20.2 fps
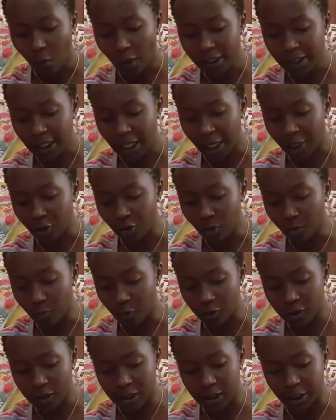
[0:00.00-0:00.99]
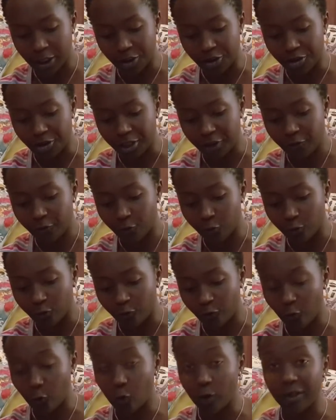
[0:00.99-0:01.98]
What are you mostly grateful
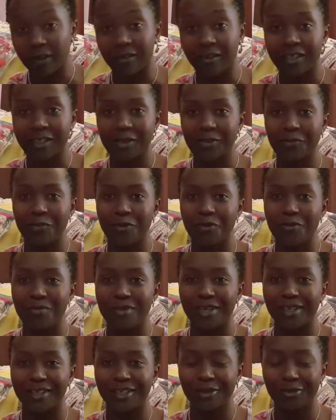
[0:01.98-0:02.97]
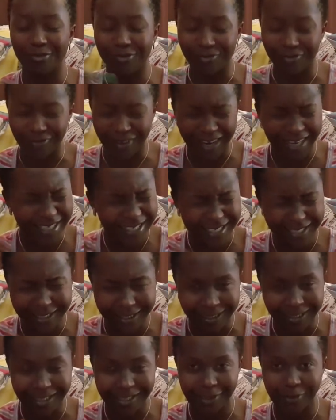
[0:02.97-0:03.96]
for in this moment? Right
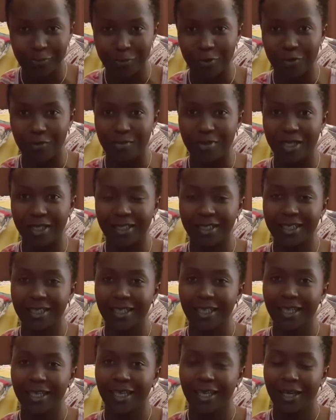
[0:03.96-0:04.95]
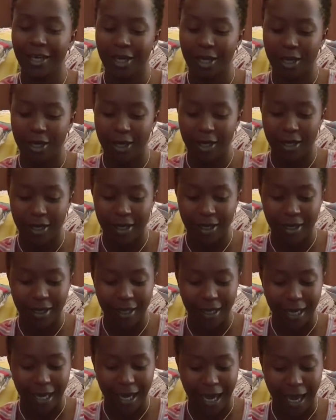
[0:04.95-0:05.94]
in this moment,
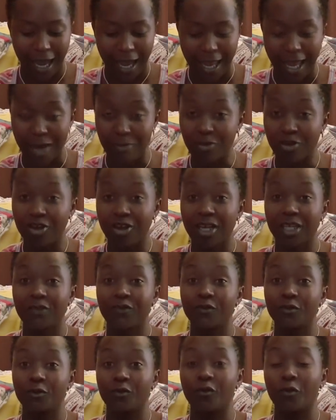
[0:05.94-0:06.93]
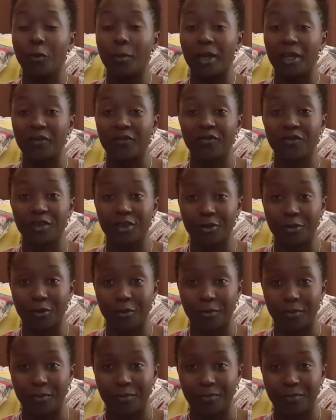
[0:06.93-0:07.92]
I am grateful for my
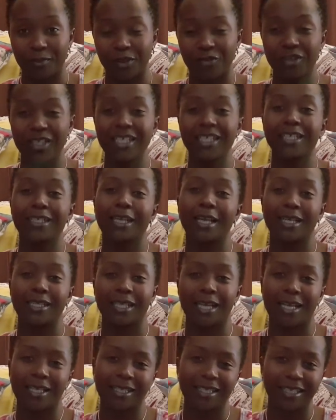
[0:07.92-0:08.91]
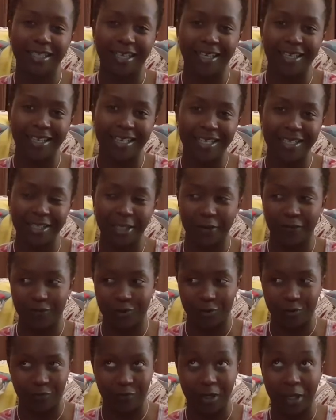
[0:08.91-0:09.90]
freedom. Recently, I was asked in an
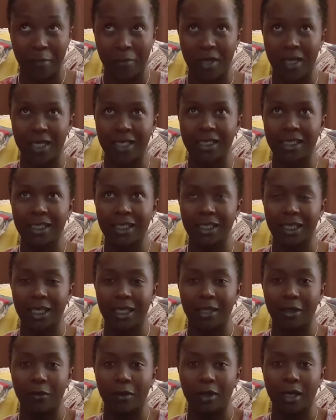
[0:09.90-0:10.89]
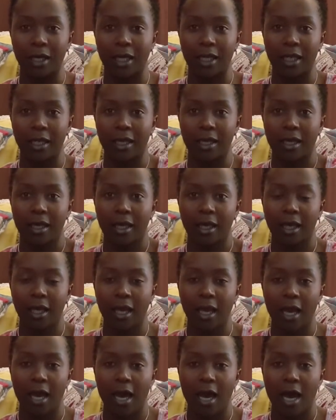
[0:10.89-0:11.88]
interview, Flair magazine, and they were like,
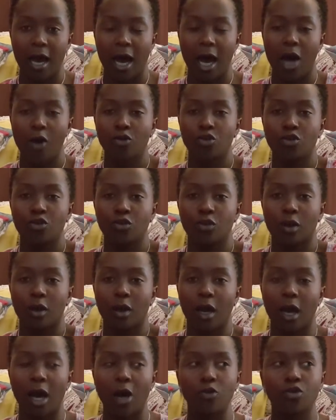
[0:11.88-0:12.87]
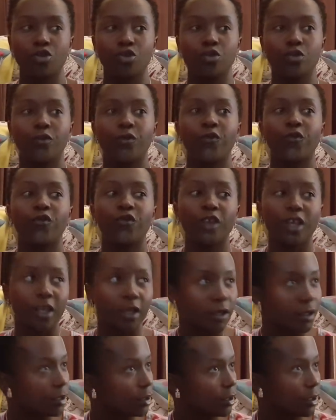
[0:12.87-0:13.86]
how do you
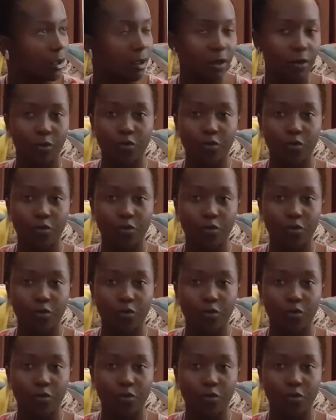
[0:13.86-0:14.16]
feel